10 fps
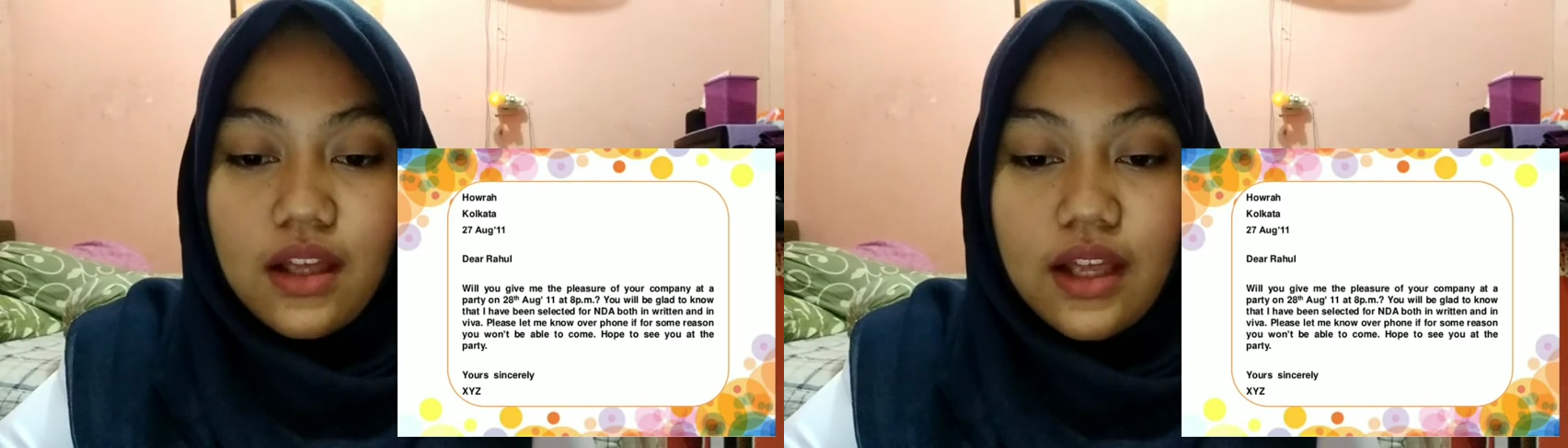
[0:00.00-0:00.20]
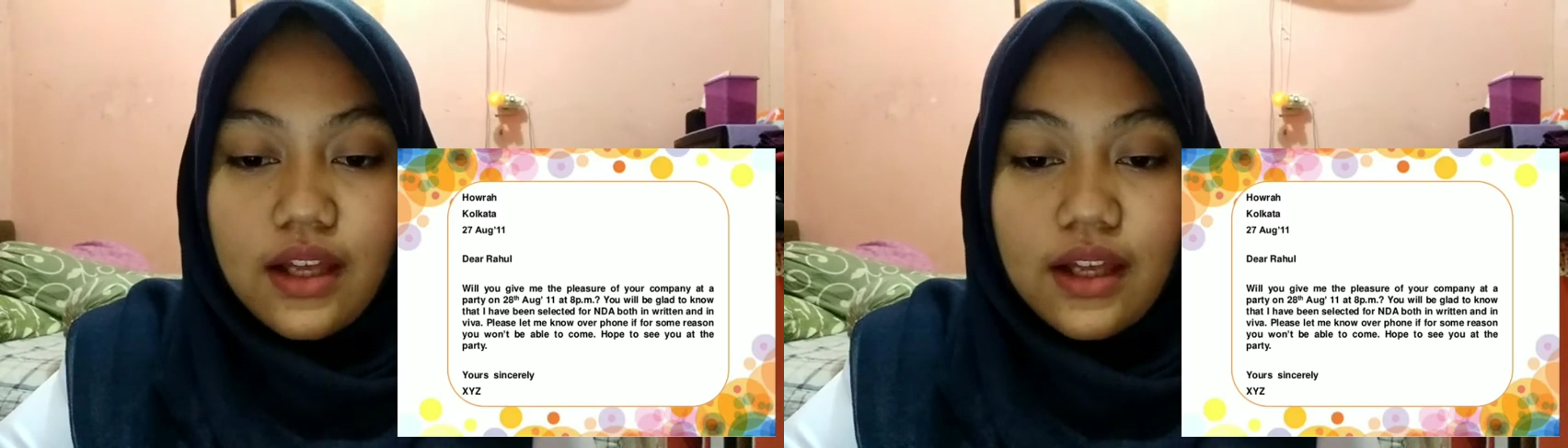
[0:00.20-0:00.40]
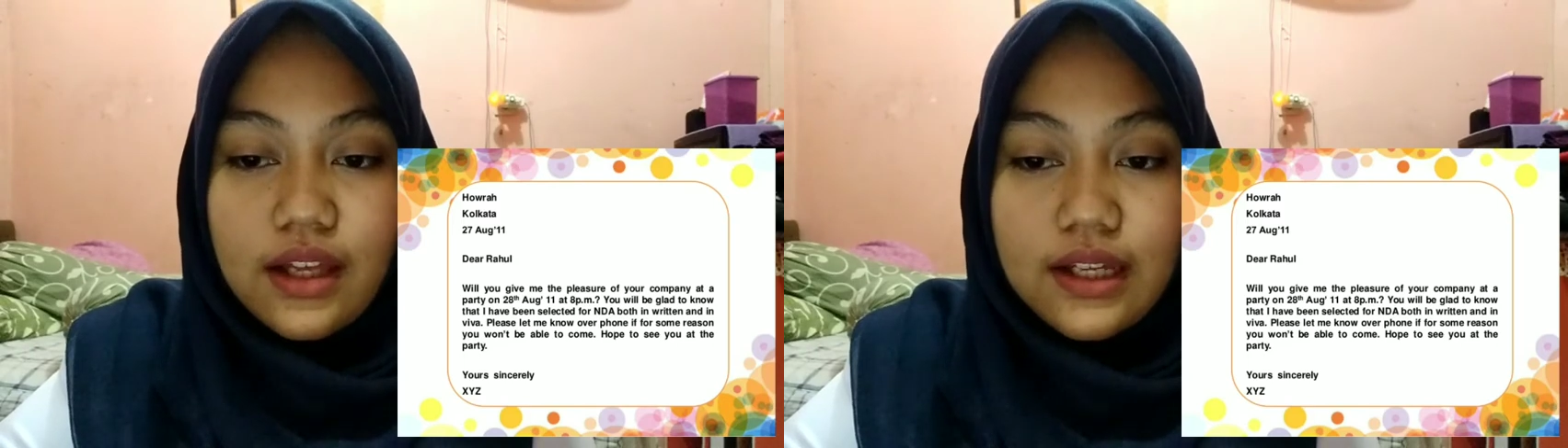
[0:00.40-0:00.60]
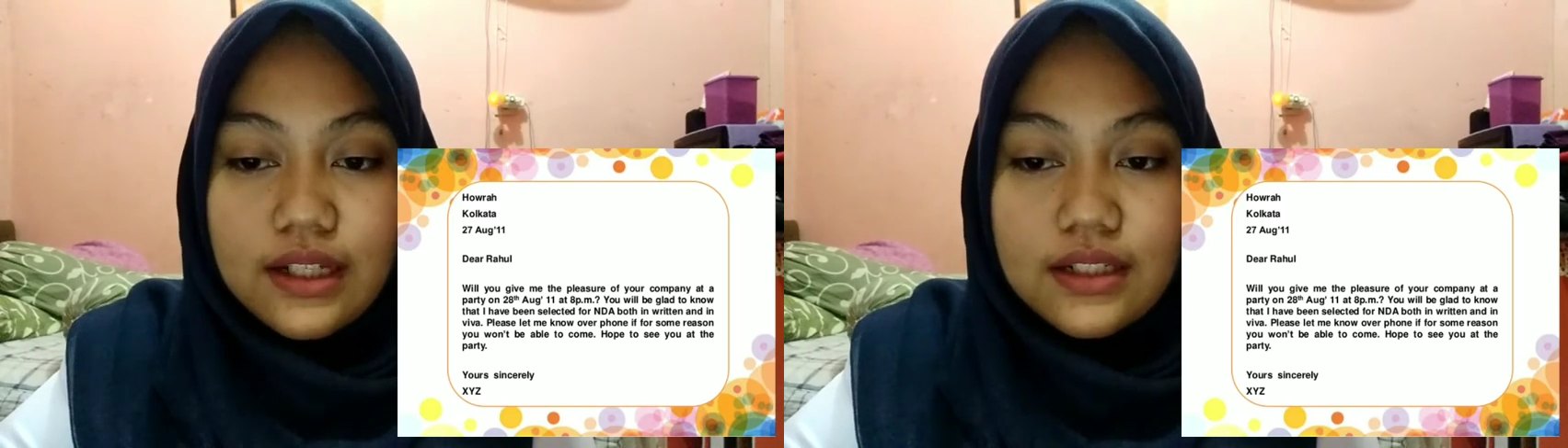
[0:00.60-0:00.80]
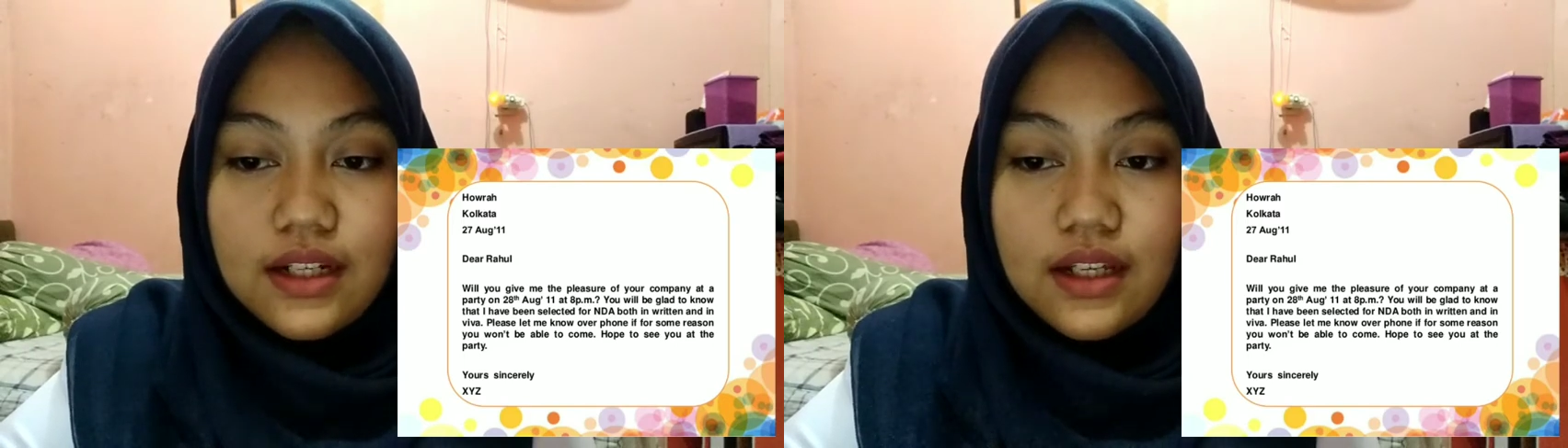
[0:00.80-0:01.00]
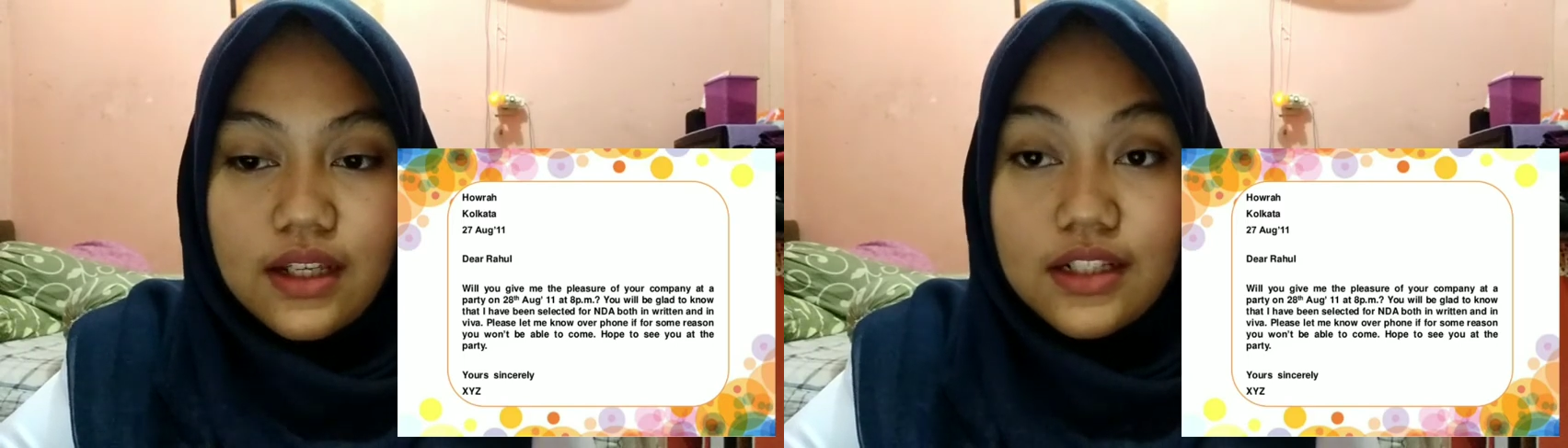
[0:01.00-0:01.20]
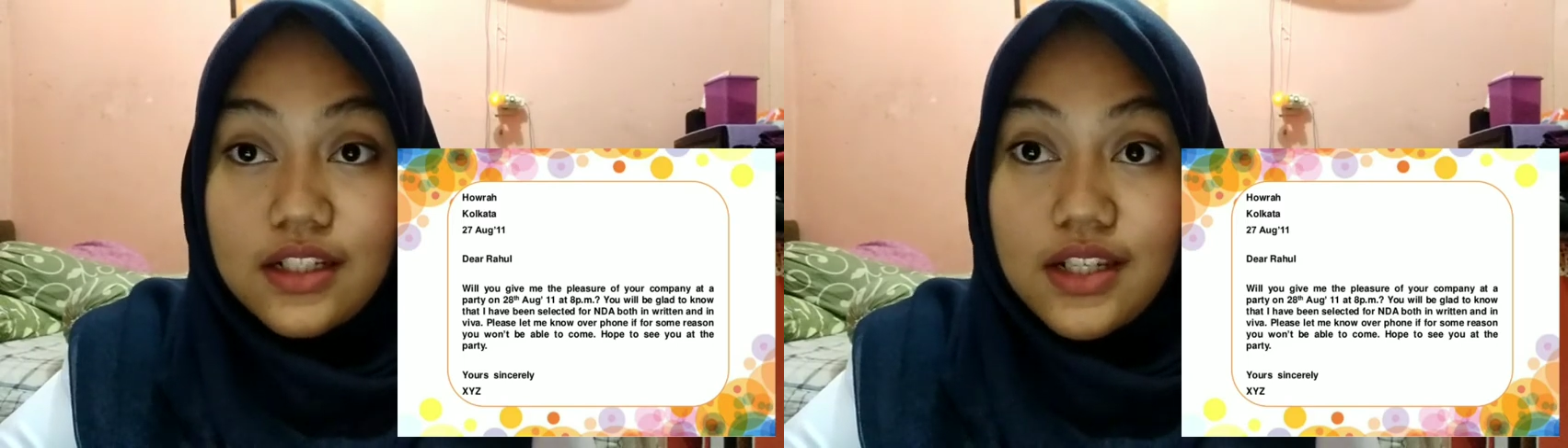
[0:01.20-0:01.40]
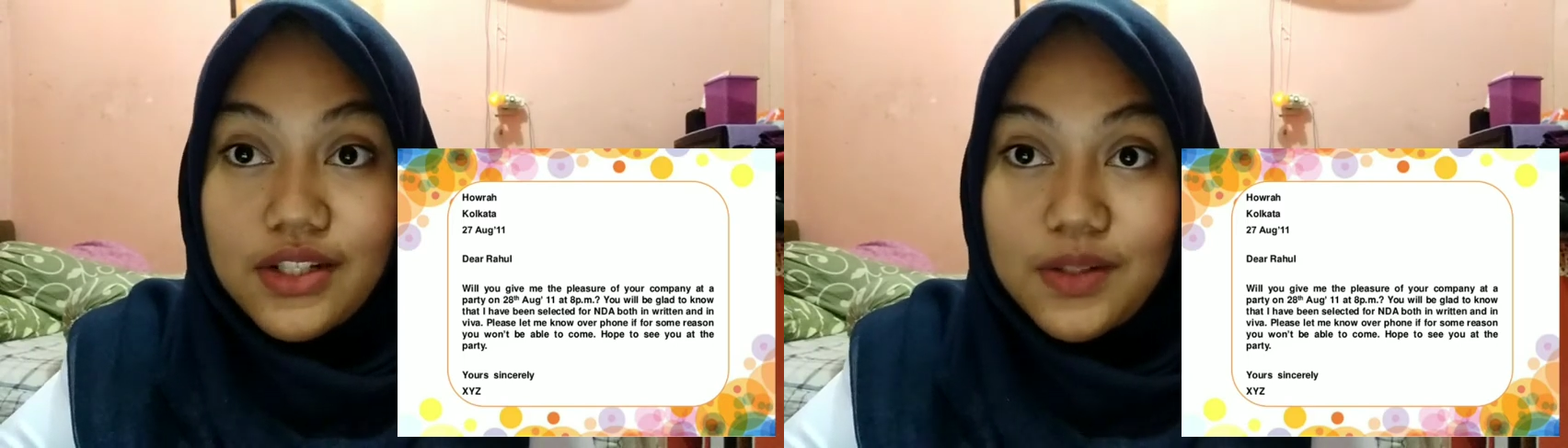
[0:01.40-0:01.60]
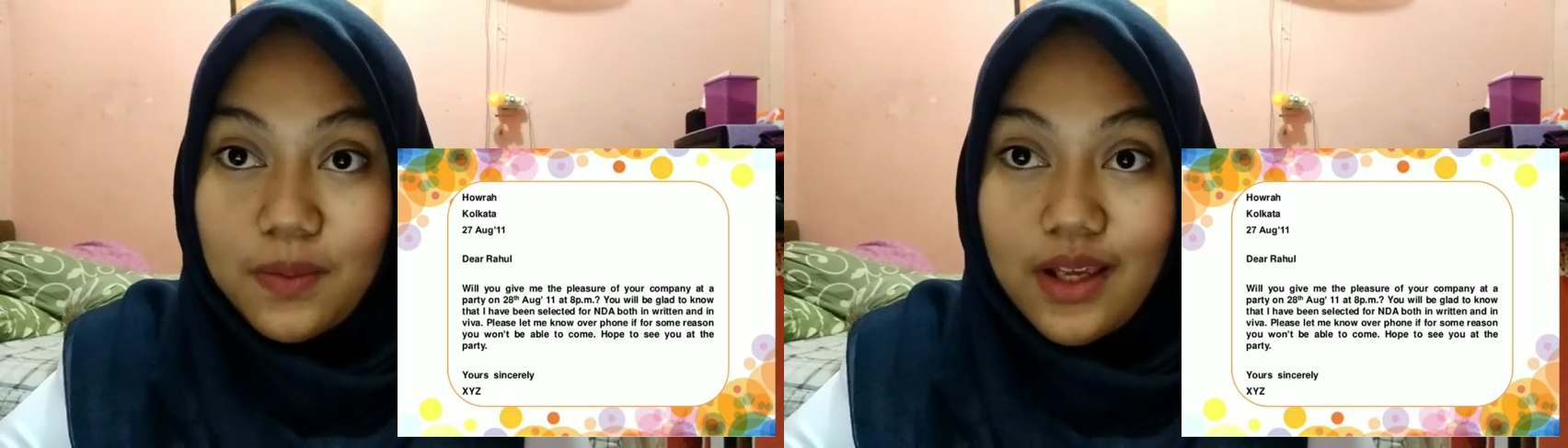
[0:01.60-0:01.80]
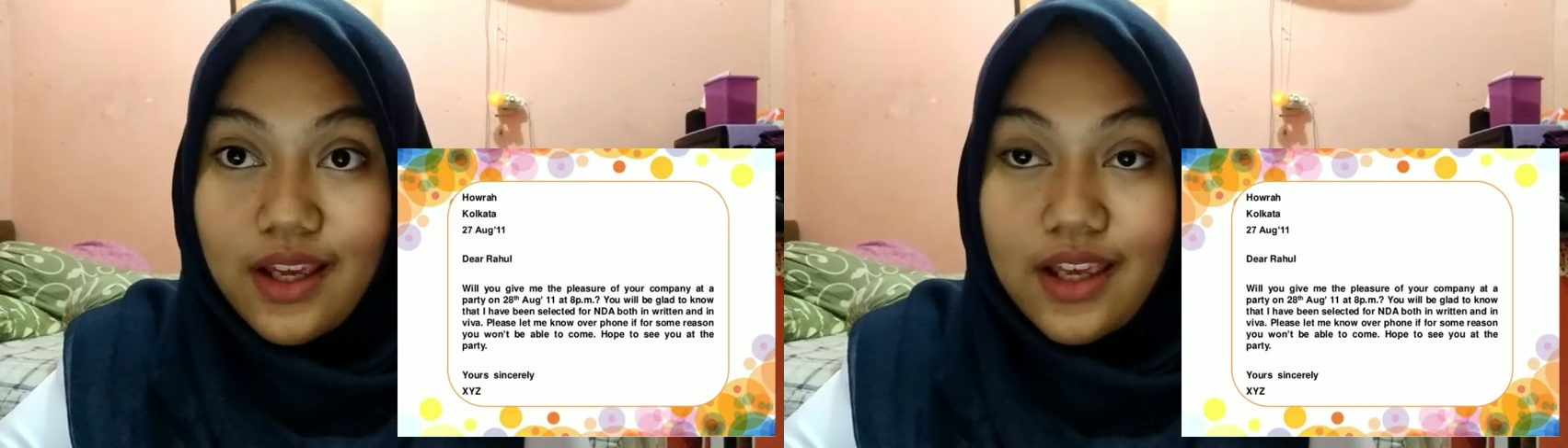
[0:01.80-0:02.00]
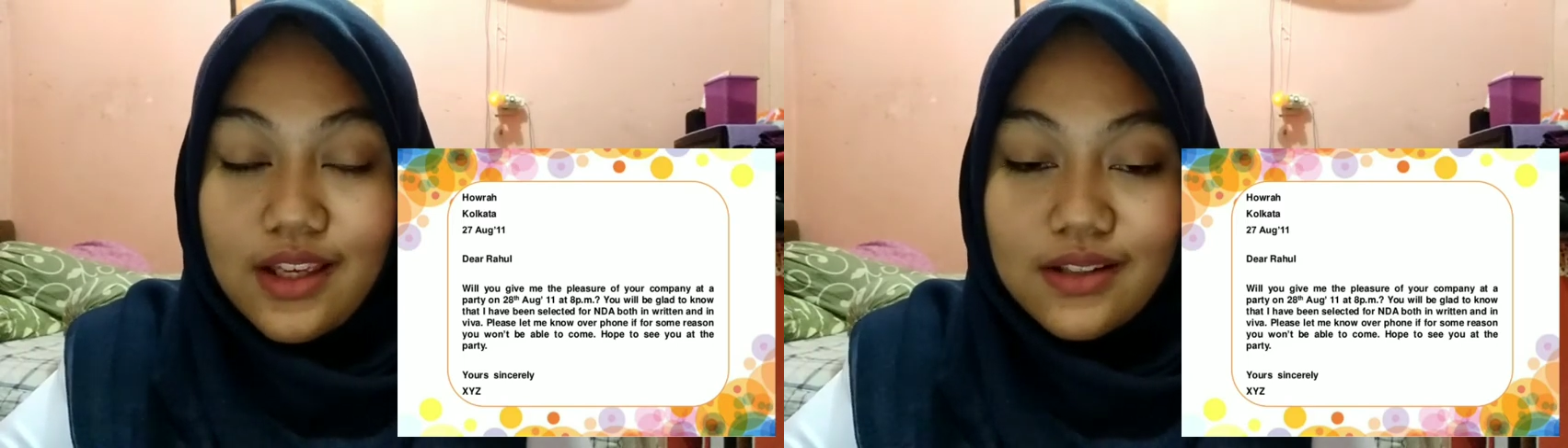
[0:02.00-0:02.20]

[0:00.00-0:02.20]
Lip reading: and the display